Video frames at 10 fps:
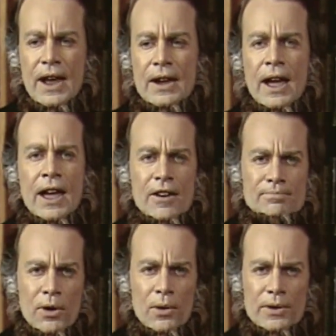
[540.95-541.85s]
and I
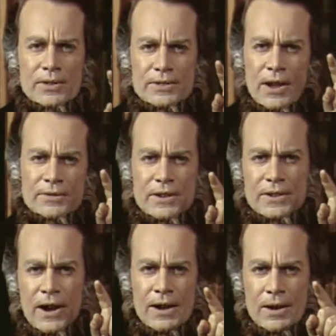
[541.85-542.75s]
have boldness enough to
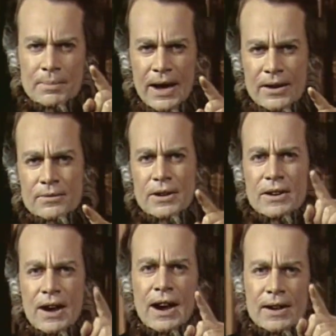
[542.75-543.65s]
tell you about it
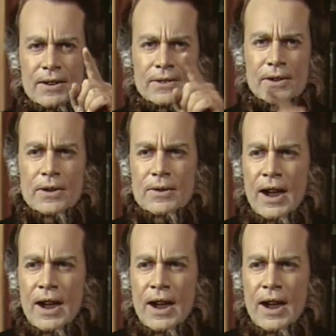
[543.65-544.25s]
regardless of your